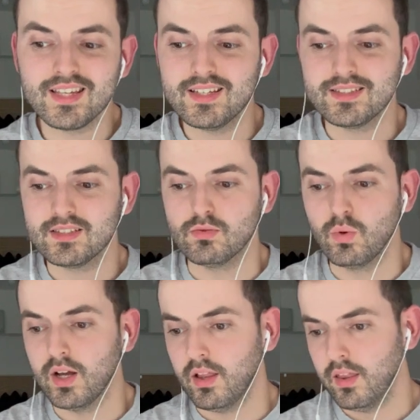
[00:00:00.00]
hits as
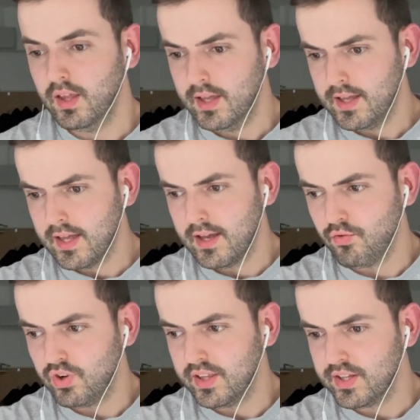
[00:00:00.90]
well.
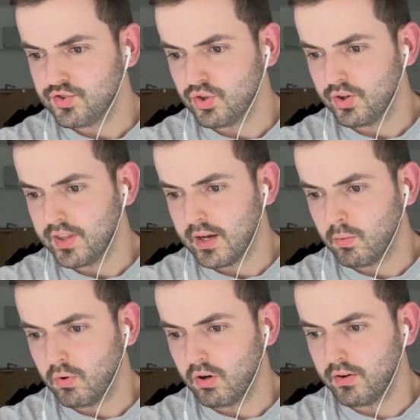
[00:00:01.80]
Really enjoy that
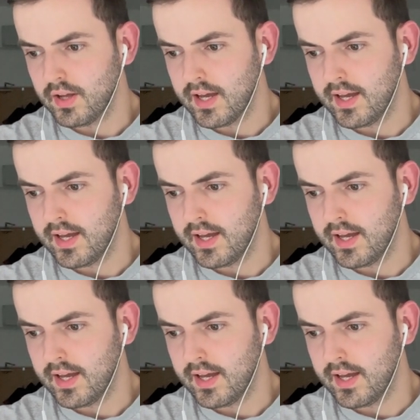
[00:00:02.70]
one.